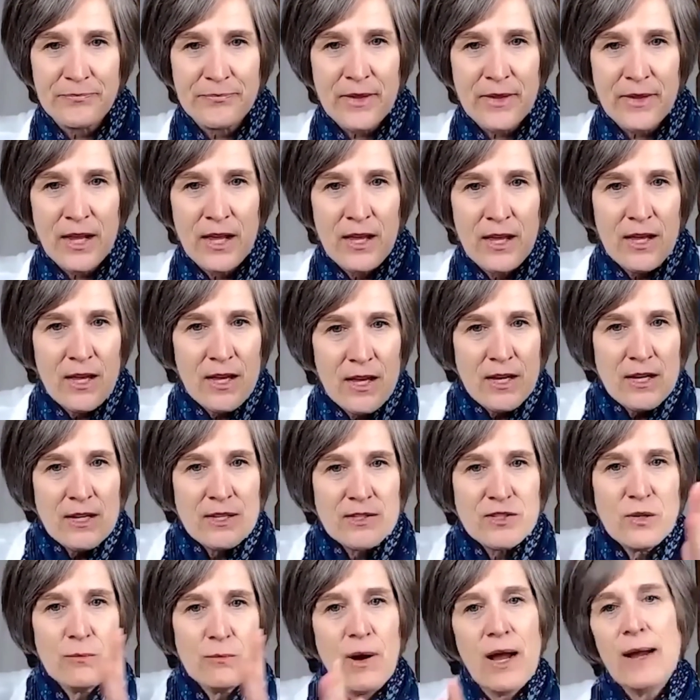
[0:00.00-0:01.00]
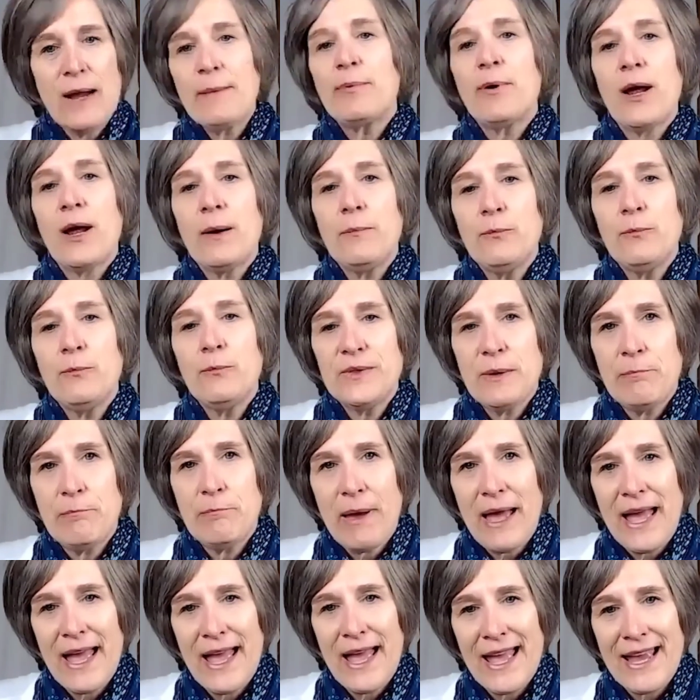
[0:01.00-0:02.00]
Mm-hmm. So my problem with the
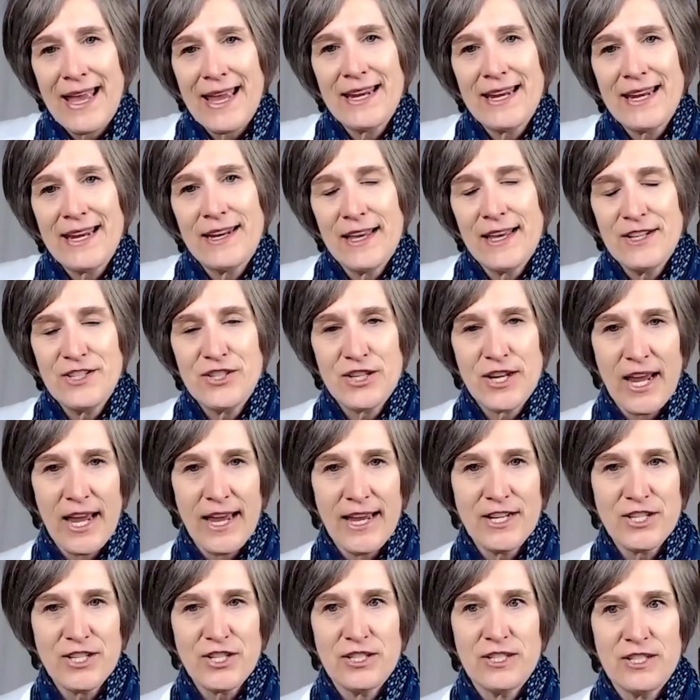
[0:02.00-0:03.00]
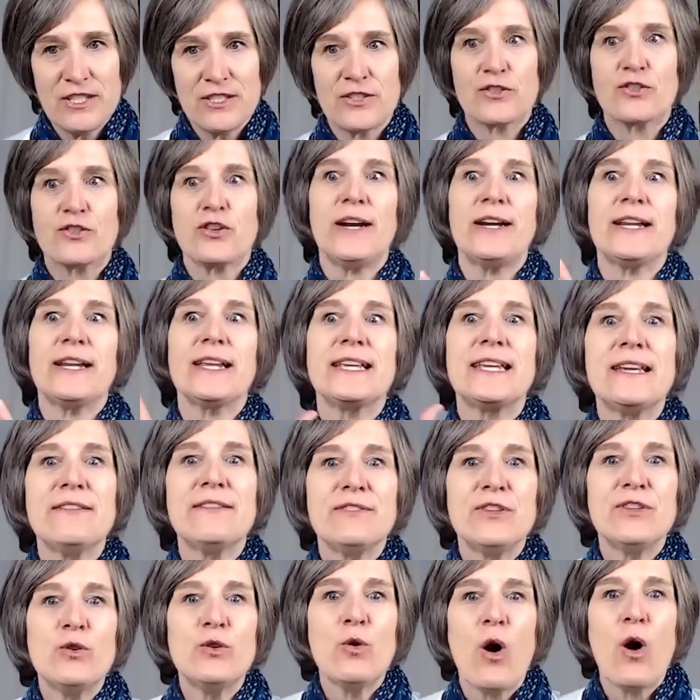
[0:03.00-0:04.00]
pain education is they're trying to
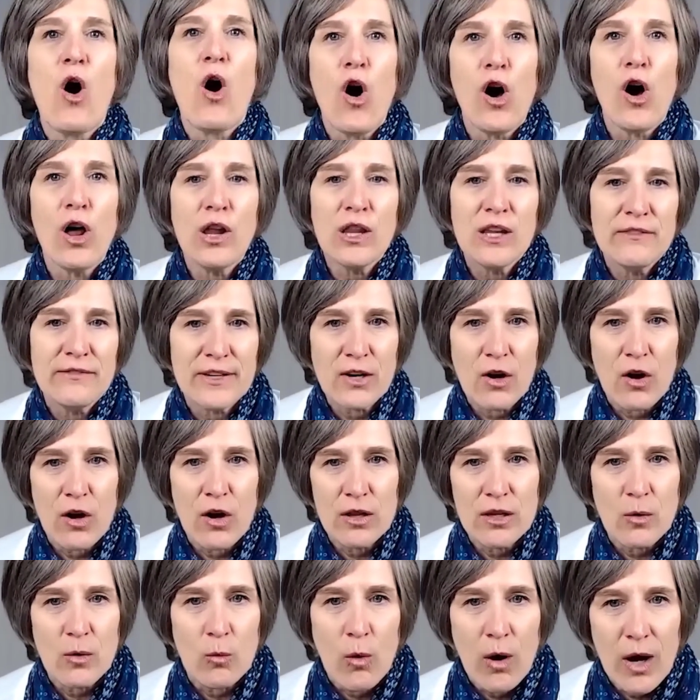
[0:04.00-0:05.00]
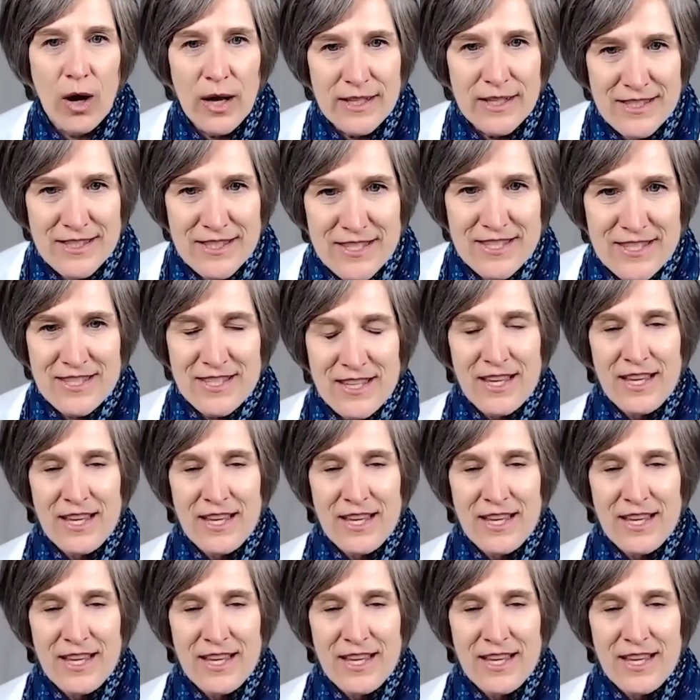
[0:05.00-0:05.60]
give you all of it all at once.